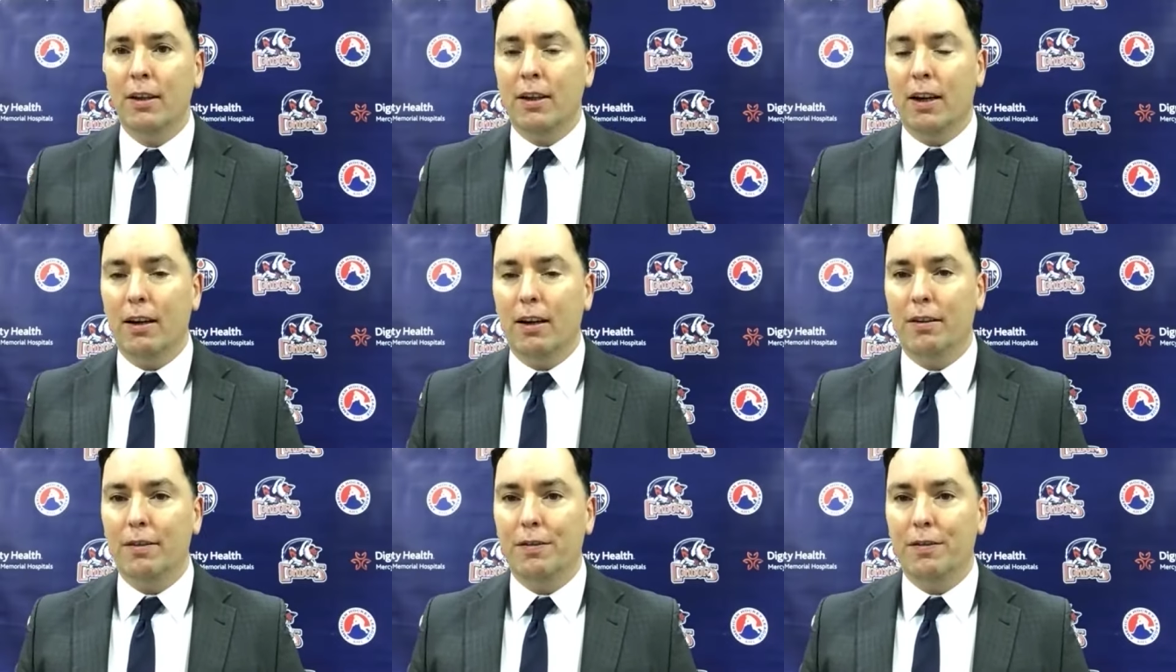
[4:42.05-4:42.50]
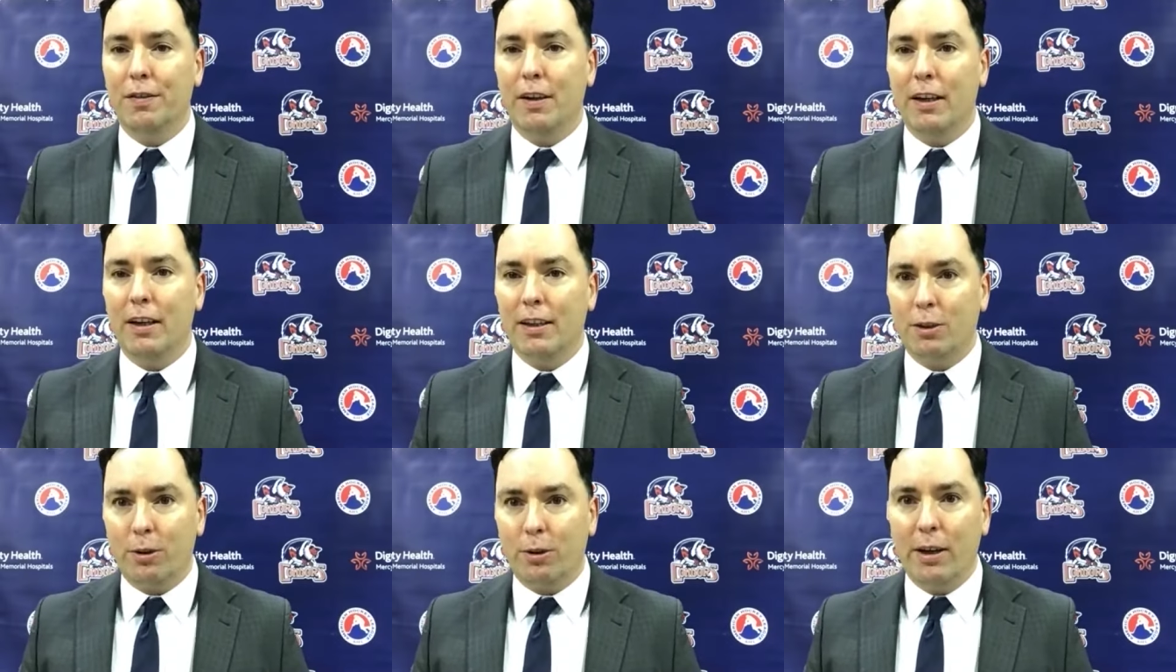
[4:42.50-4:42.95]
of
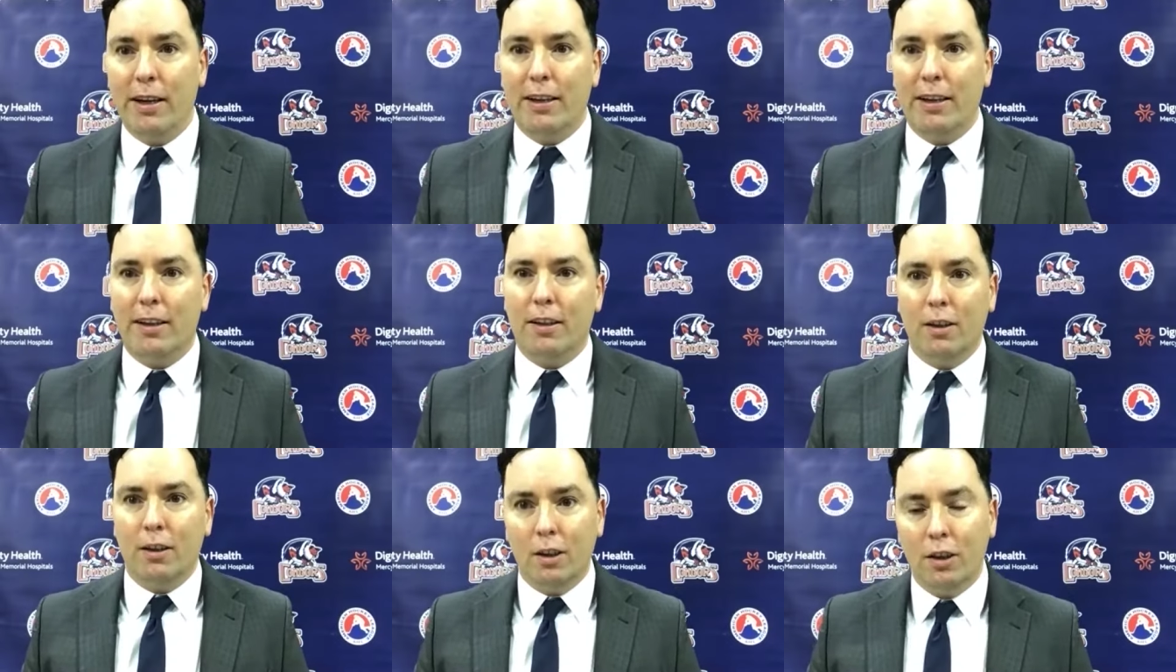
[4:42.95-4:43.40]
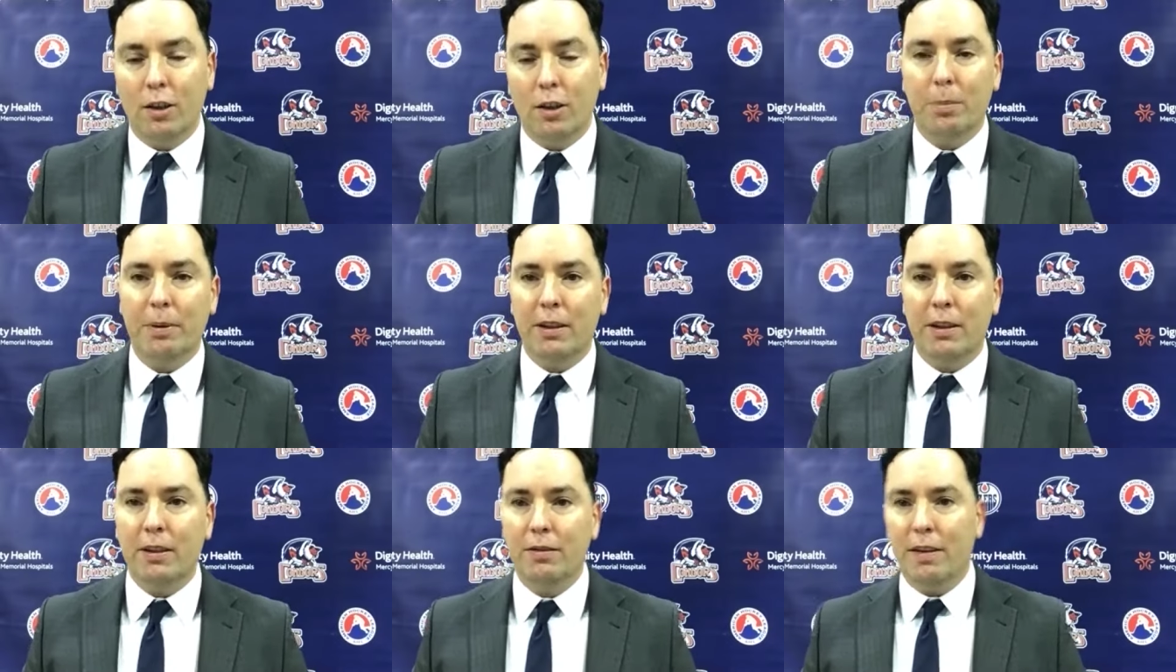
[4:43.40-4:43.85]
uh, creating a little
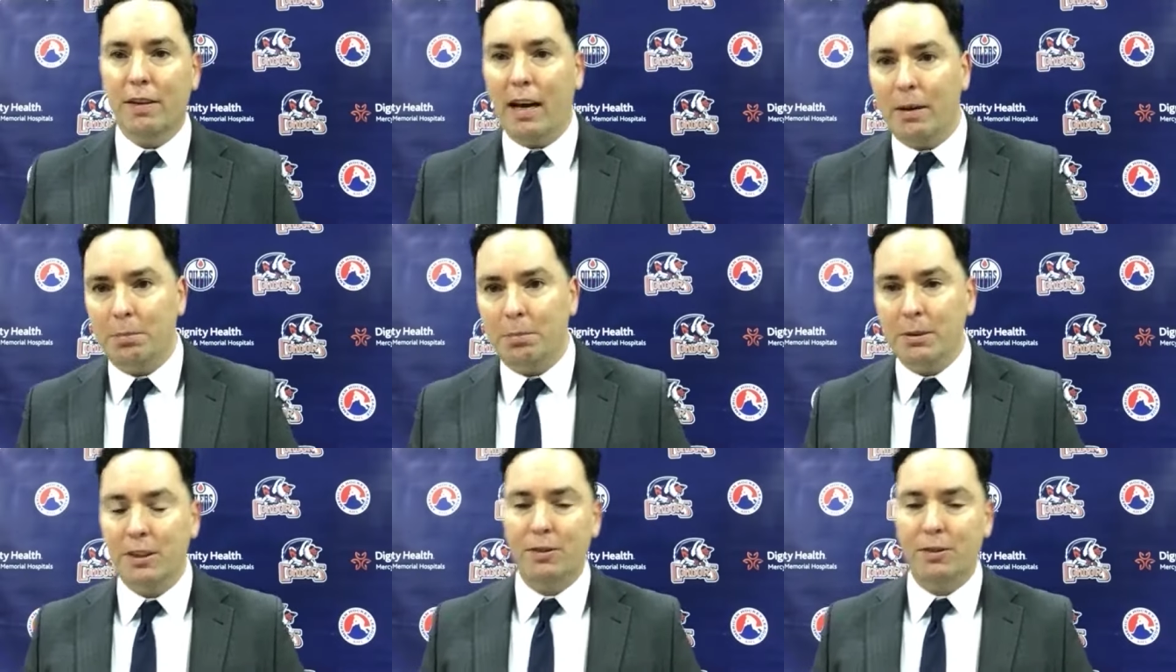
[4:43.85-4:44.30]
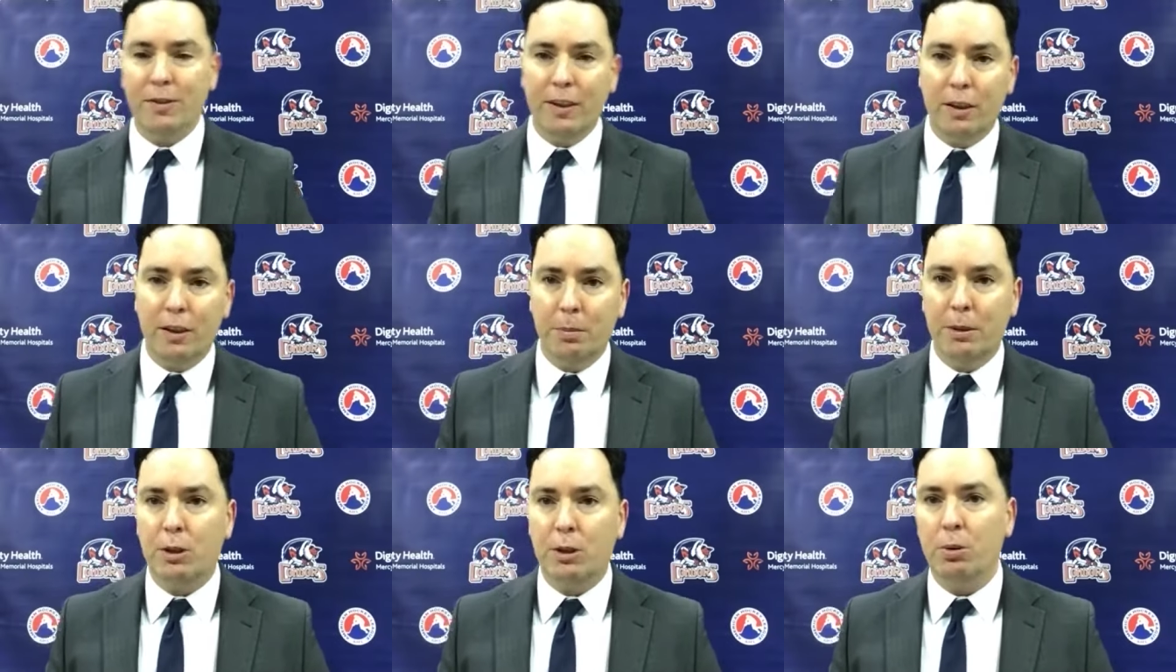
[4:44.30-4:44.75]
bit of atmosphere
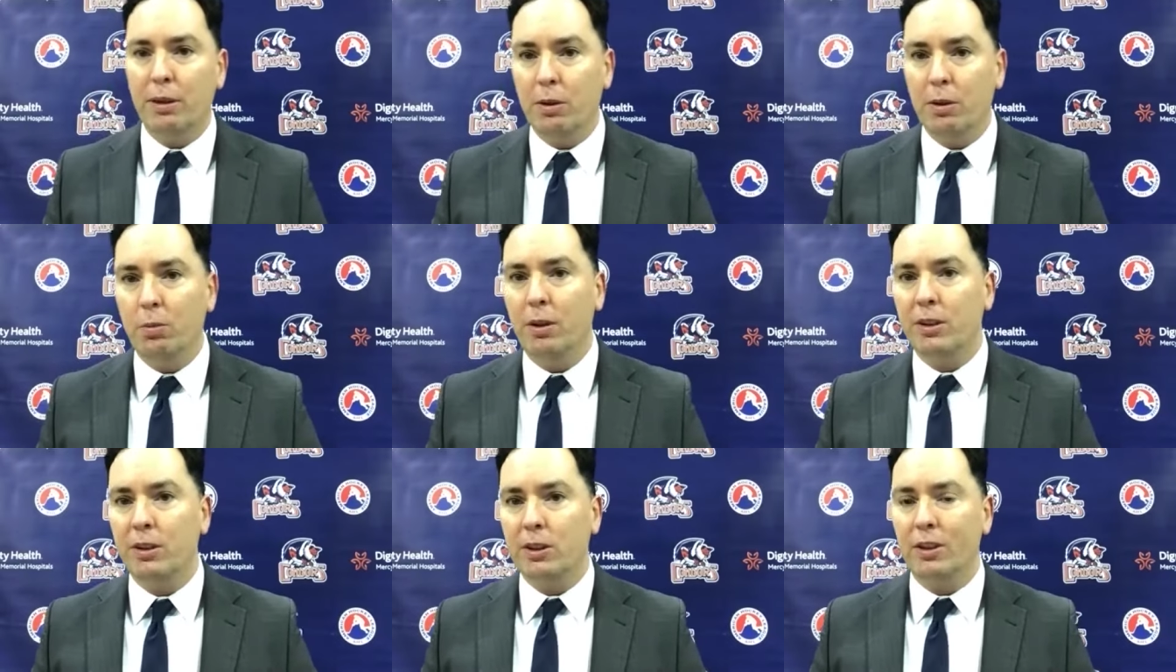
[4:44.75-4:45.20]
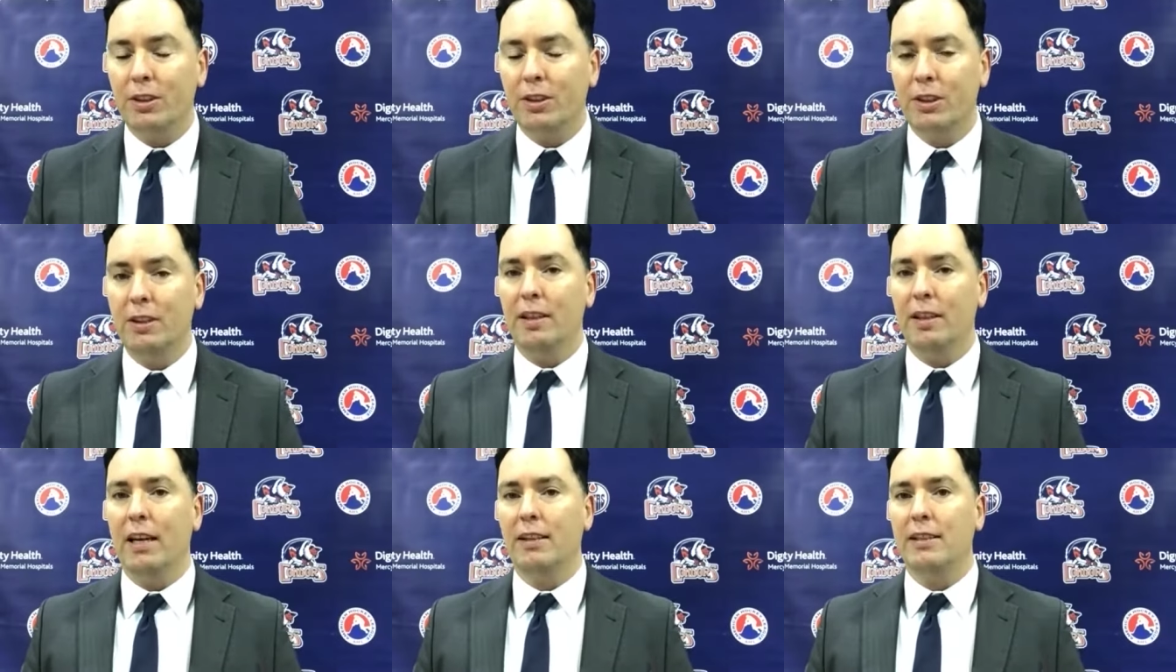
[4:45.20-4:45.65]
between whistles
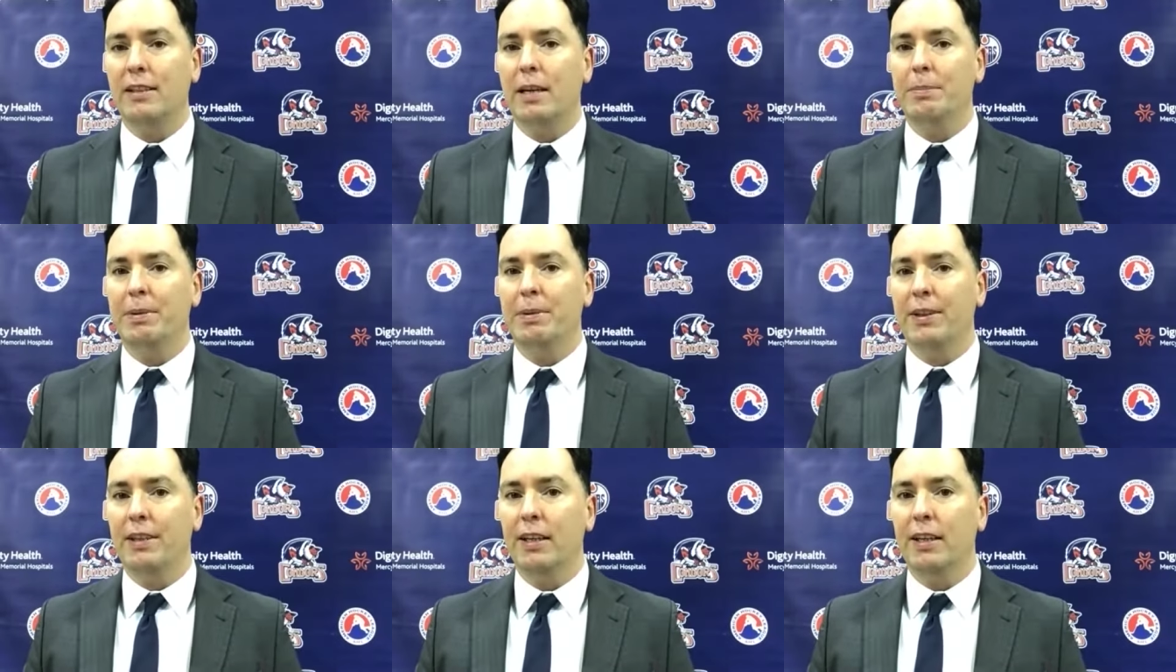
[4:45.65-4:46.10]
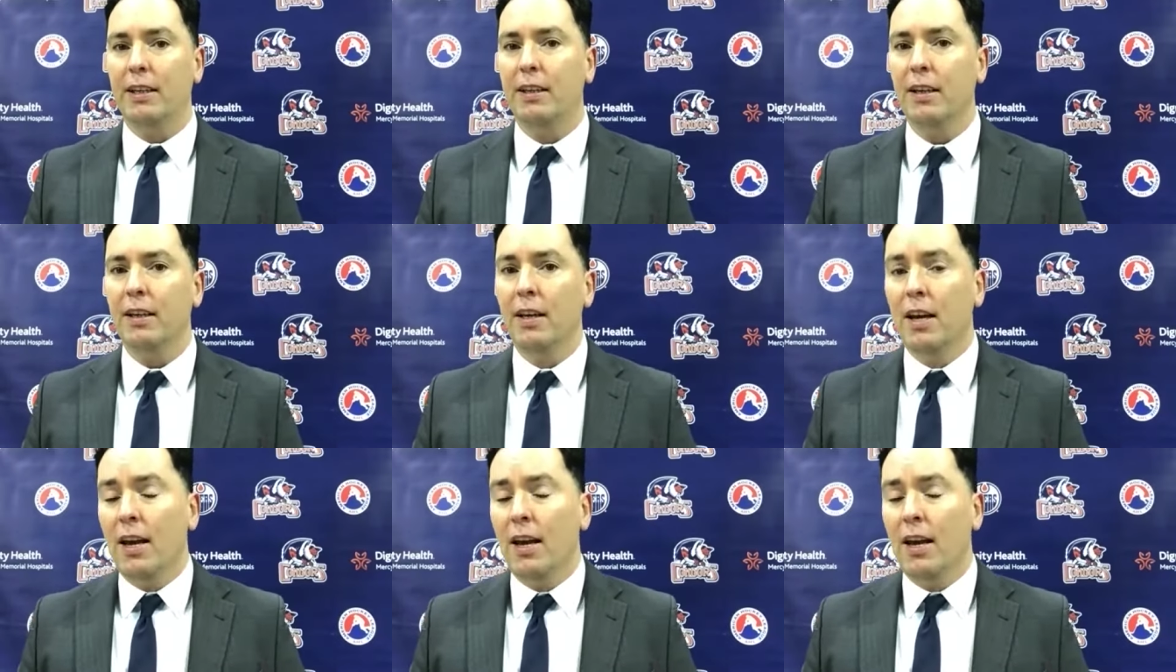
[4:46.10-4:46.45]
and that type of thing.